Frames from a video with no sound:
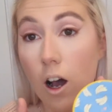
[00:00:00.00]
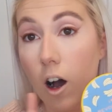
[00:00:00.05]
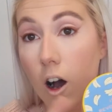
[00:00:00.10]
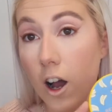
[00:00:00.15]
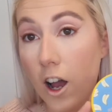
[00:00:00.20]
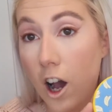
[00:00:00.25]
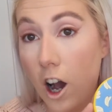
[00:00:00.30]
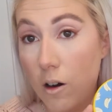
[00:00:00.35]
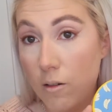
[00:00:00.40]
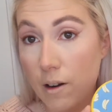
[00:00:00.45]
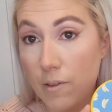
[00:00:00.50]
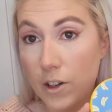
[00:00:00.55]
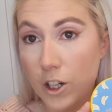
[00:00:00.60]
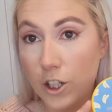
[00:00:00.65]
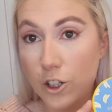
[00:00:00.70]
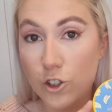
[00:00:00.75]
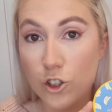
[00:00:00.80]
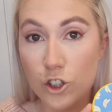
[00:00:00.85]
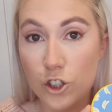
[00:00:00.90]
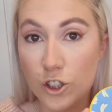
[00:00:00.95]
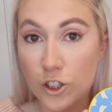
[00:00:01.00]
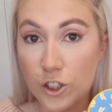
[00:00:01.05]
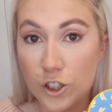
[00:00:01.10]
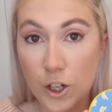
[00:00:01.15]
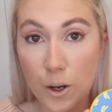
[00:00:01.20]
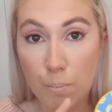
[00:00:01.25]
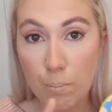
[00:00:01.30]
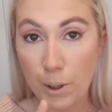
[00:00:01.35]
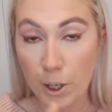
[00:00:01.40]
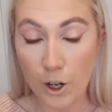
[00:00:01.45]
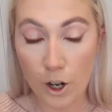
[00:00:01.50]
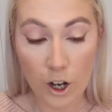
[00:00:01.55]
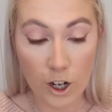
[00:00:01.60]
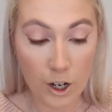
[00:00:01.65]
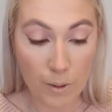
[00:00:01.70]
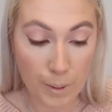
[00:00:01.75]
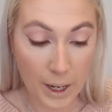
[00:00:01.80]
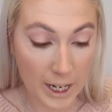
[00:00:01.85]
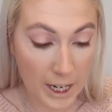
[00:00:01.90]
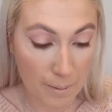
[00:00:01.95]
IRL Revolution
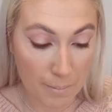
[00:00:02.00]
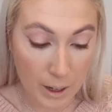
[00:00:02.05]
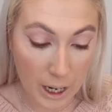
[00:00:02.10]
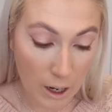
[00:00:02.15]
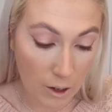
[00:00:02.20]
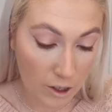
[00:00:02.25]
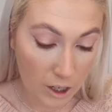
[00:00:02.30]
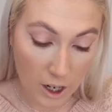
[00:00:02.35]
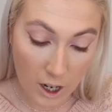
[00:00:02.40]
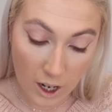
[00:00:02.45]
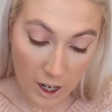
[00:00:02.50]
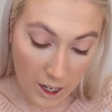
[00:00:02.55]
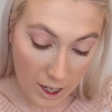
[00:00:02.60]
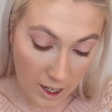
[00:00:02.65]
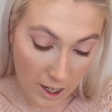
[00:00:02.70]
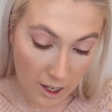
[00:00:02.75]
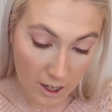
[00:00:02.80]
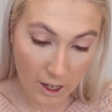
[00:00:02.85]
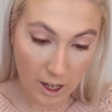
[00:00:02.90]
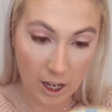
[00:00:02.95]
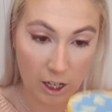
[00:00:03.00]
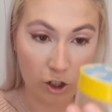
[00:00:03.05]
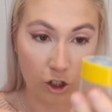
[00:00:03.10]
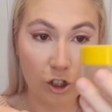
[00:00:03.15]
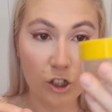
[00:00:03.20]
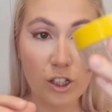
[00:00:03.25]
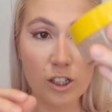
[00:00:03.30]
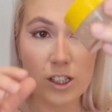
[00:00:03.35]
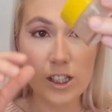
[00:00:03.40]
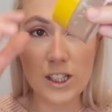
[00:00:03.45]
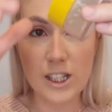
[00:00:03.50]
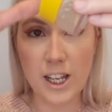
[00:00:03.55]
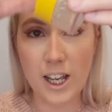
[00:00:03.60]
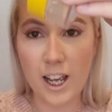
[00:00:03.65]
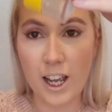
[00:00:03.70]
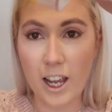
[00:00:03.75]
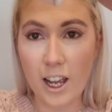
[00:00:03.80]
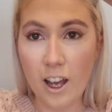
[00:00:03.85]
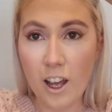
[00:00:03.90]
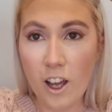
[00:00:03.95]
banana baking powder. As you can
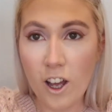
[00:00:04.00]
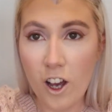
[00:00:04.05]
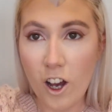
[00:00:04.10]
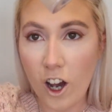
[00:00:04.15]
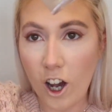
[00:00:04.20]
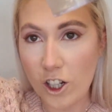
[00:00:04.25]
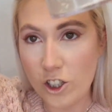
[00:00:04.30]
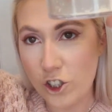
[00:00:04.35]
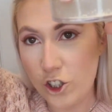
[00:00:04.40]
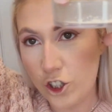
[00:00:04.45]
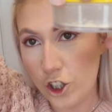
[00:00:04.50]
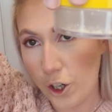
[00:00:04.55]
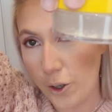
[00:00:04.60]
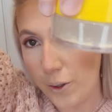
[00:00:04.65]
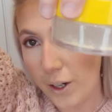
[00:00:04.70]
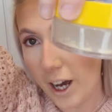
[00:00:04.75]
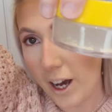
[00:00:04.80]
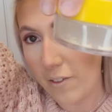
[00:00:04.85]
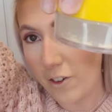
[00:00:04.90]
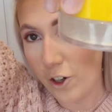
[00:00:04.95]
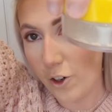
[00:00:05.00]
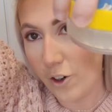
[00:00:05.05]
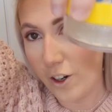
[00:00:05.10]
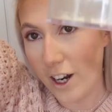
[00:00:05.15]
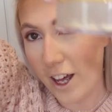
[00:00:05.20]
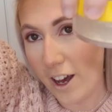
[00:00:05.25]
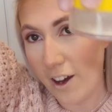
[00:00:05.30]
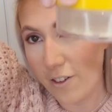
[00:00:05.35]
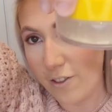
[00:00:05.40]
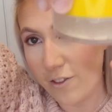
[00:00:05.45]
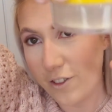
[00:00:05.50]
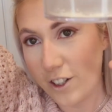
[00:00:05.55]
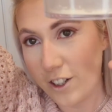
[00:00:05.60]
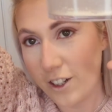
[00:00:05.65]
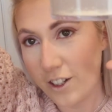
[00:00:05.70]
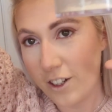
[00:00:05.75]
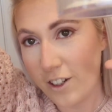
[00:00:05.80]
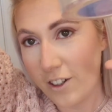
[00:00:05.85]
see, I don't have a lot left.